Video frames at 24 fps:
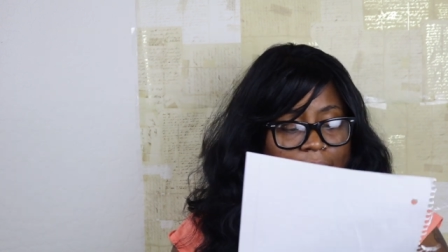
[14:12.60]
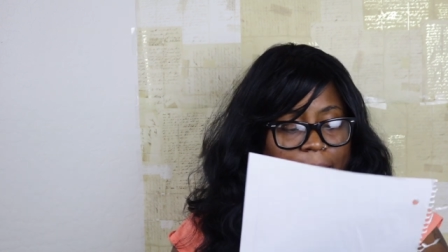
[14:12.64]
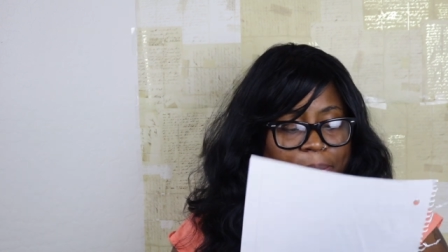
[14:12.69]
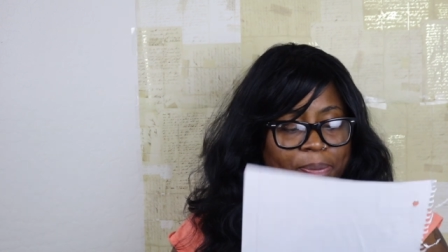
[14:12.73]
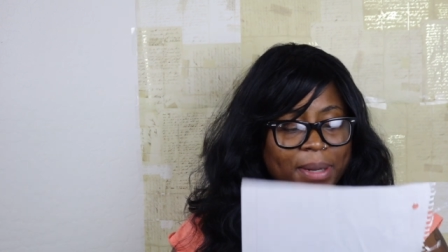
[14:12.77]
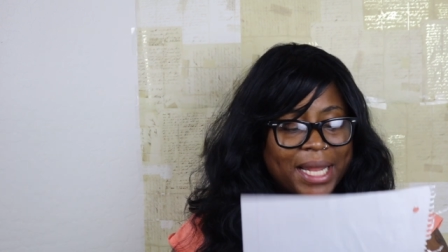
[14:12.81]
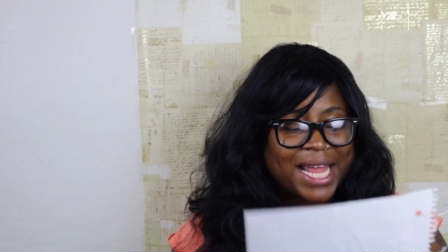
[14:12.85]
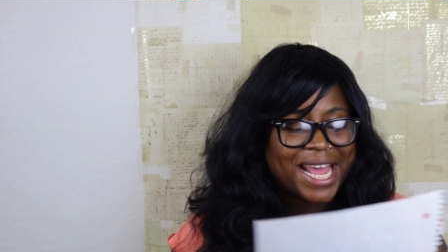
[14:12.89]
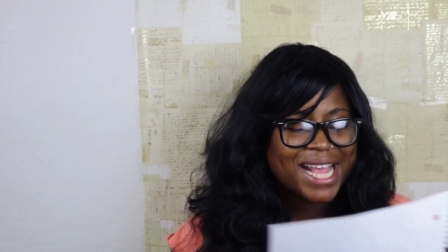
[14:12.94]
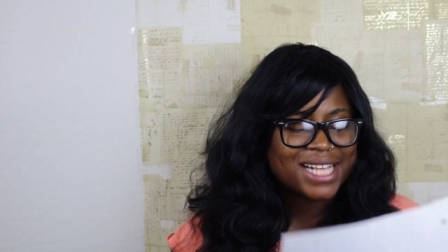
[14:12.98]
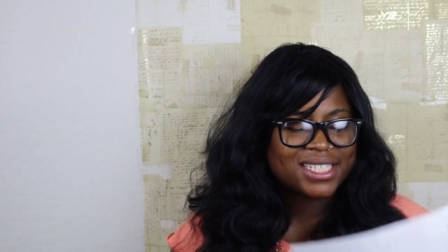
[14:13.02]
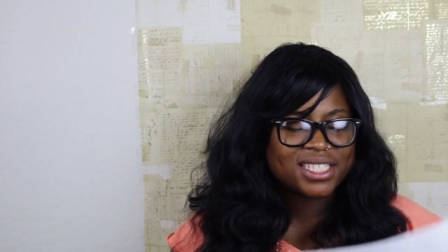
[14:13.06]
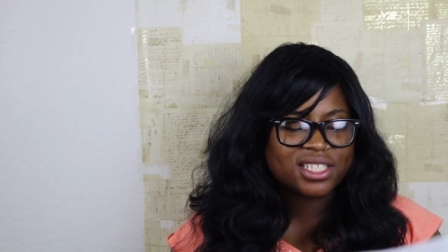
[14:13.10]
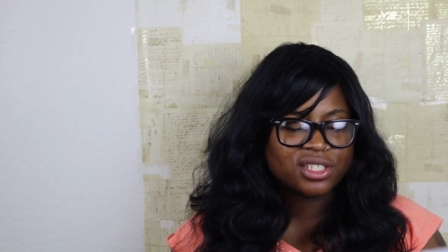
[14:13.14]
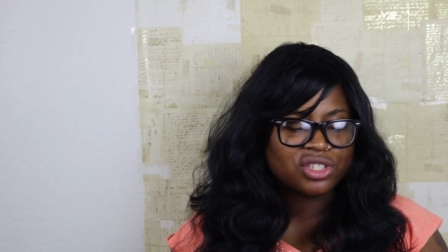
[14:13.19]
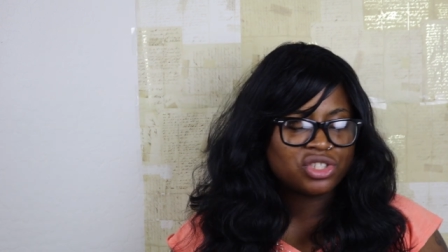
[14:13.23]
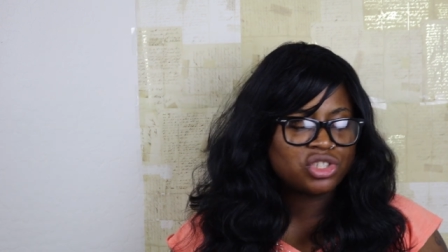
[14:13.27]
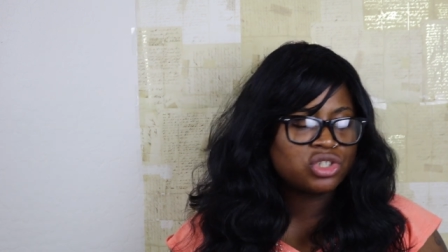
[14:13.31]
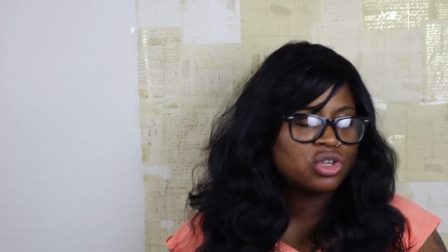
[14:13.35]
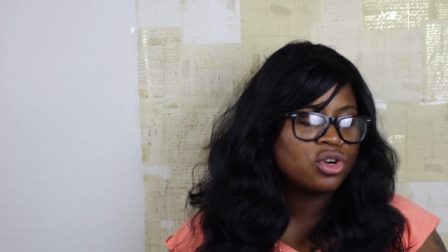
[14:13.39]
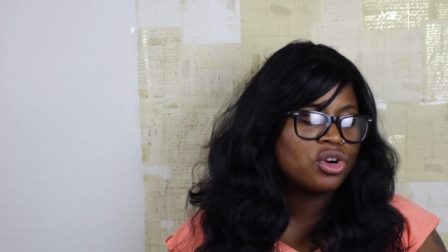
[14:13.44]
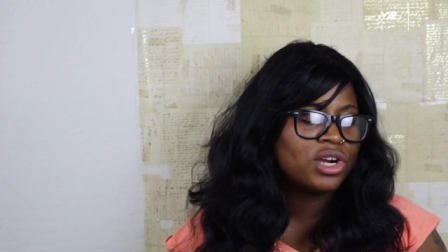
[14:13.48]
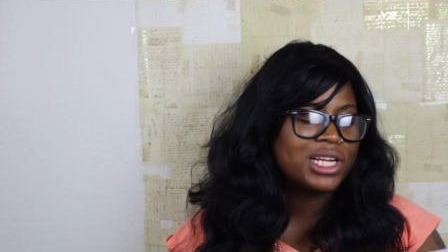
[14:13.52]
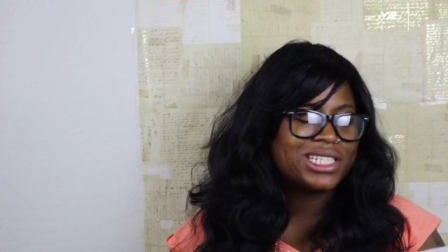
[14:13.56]
Place,
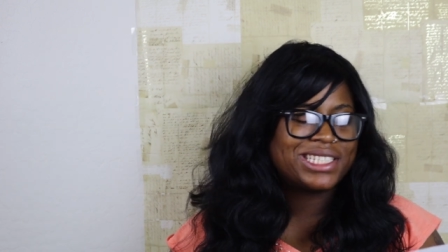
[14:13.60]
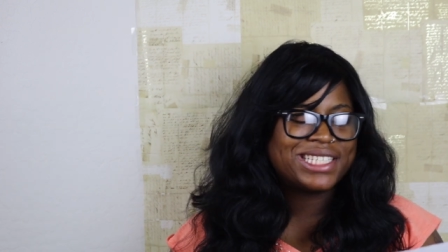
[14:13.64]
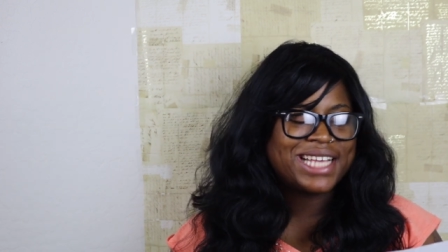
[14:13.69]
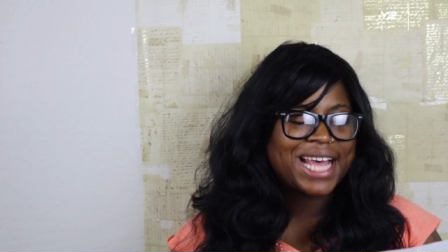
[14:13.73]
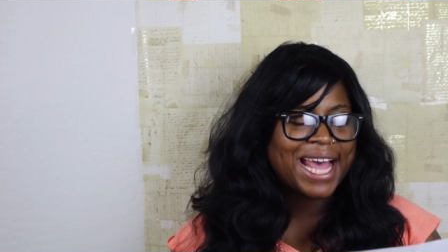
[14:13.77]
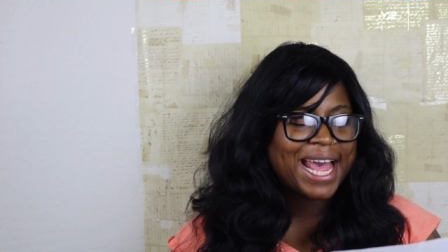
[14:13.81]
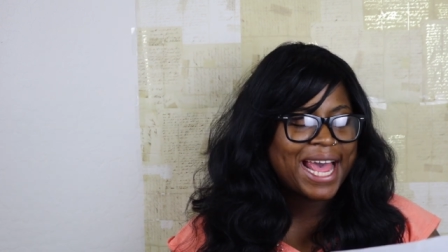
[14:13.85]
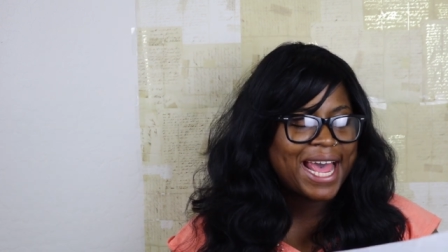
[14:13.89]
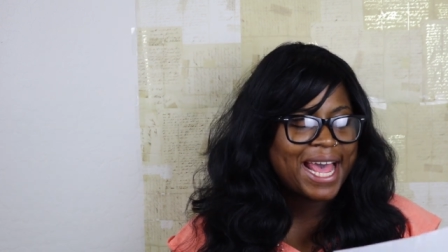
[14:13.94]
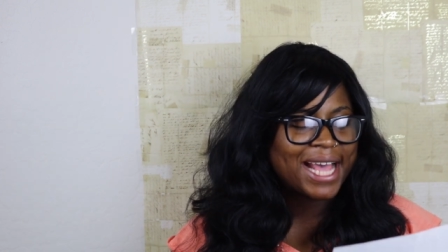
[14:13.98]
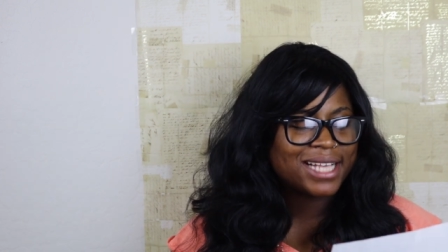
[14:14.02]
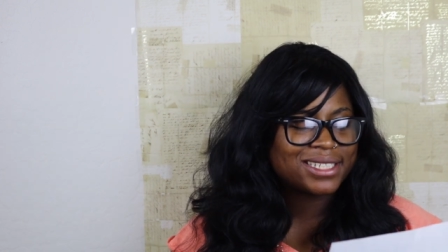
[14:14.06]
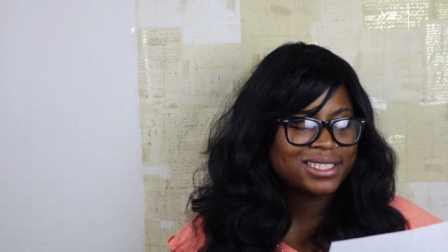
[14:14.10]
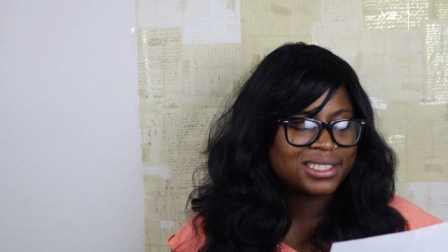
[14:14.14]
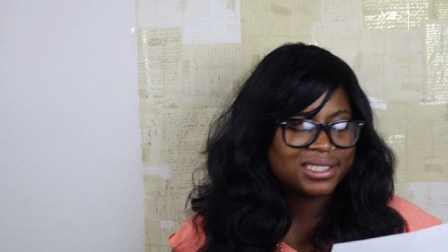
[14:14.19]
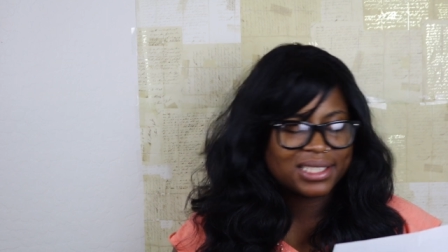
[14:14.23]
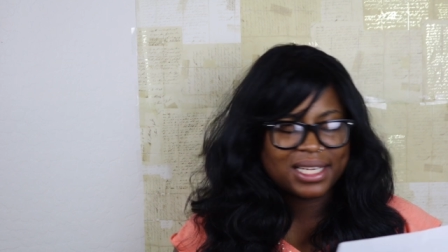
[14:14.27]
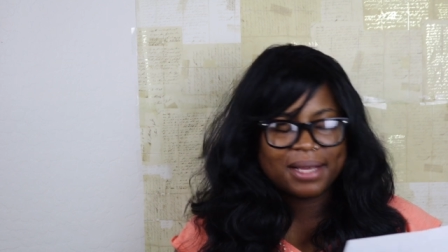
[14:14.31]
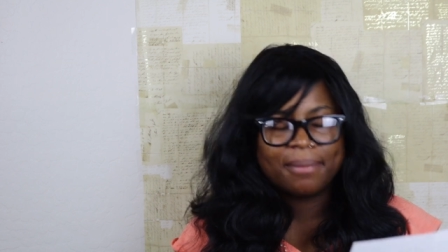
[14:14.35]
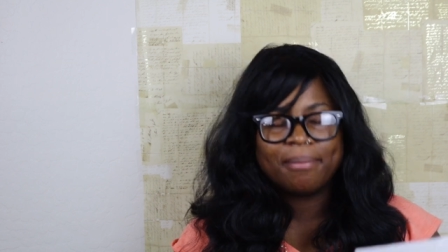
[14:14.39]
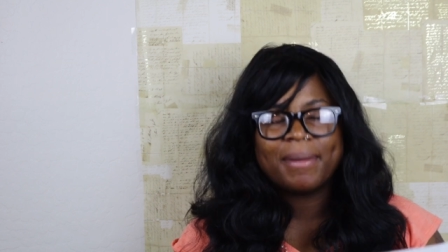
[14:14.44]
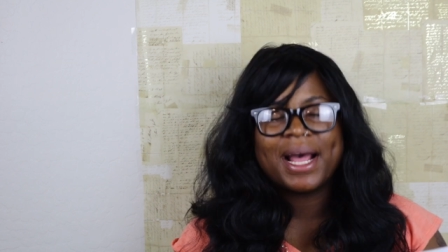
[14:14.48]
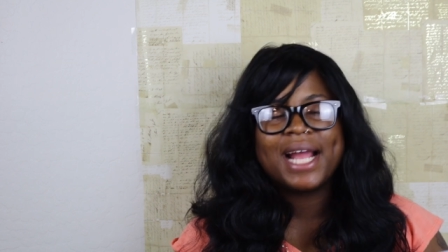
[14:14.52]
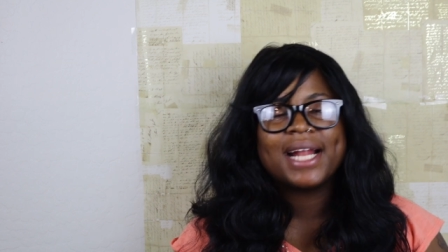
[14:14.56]
insurance, tax.
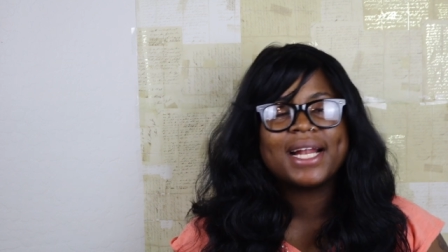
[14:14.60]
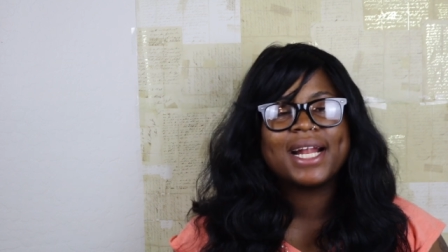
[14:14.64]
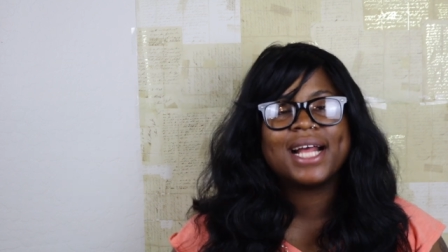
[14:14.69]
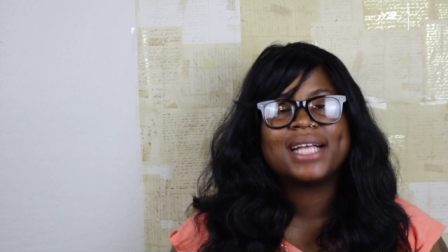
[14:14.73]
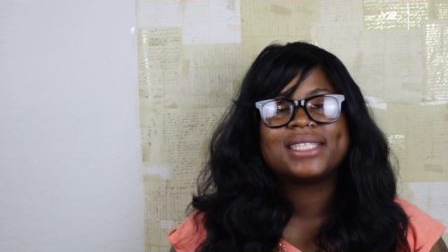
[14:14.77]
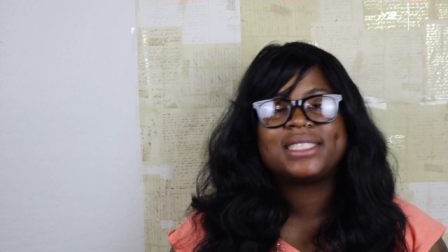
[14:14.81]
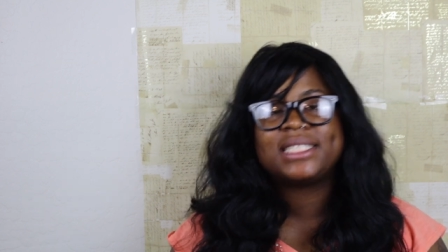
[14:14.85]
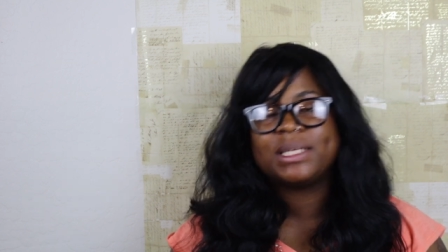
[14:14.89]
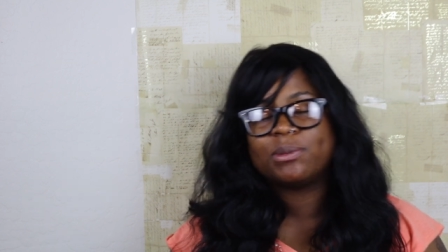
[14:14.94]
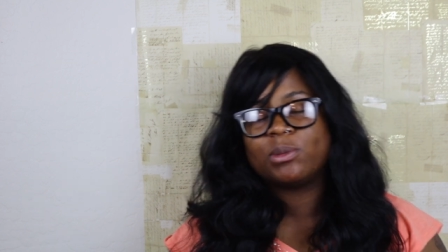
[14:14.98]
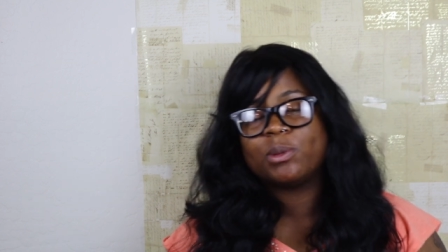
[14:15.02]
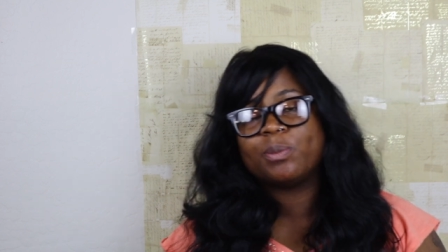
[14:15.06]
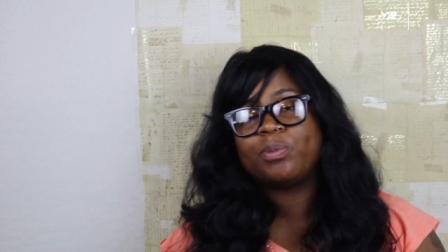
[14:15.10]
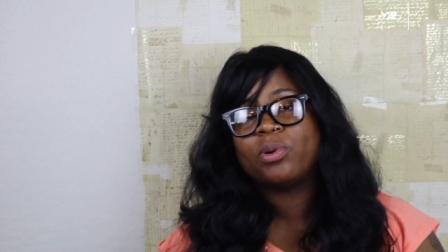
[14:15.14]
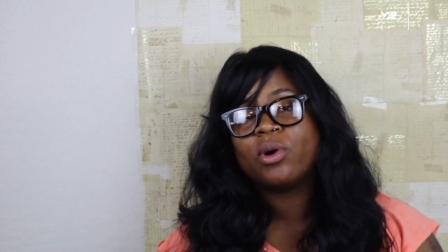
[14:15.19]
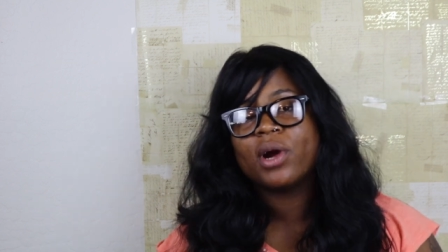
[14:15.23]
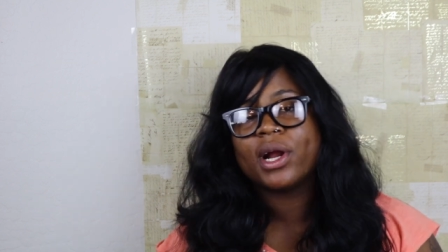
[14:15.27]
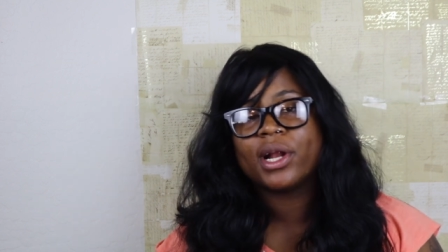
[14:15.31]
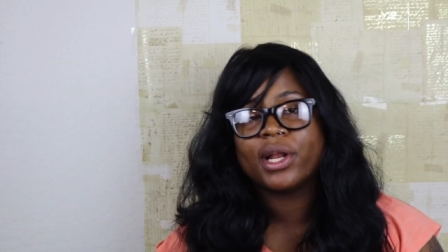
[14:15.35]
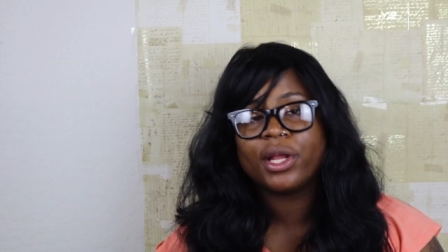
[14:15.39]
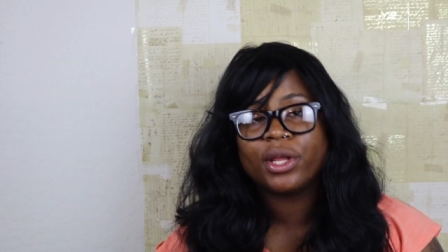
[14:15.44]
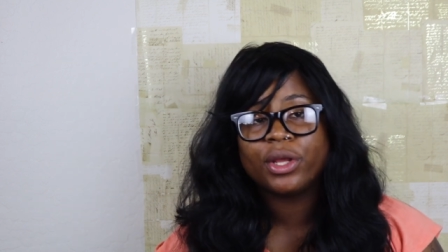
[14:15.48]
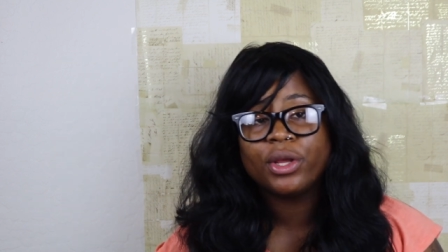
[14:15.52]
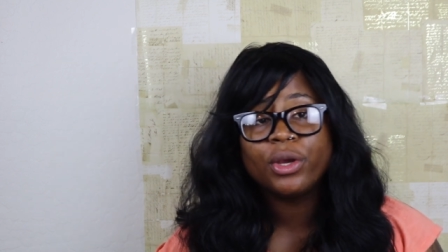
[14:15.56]
It might not seem
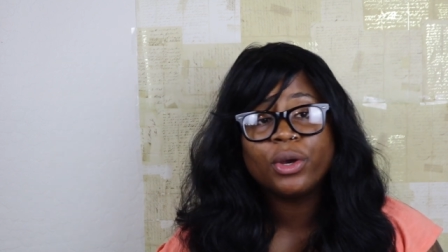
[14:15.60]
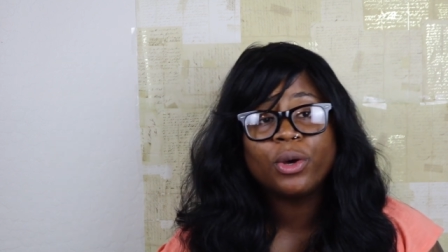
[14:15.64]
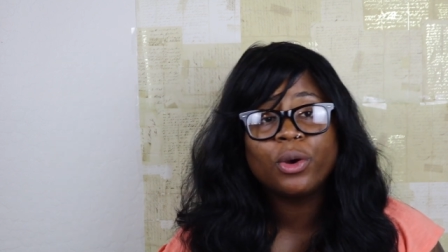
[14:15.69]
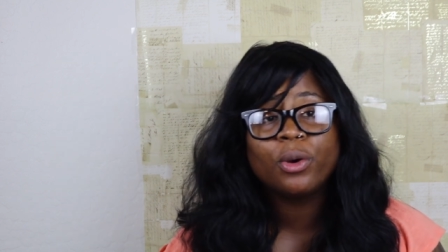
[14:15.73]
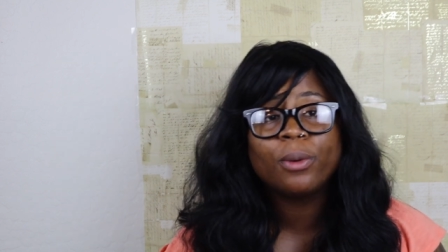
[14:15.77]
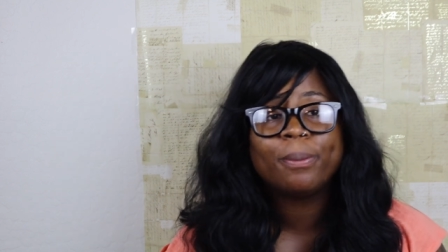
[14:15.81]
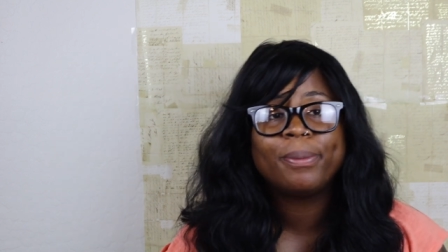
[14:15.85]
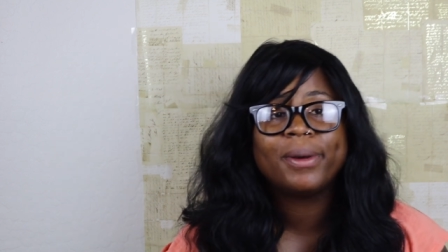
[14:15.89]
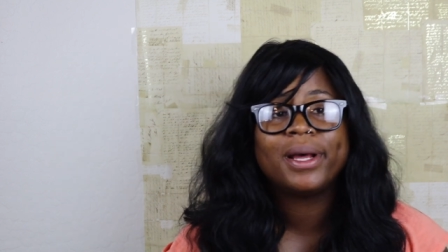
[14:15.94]
important to you,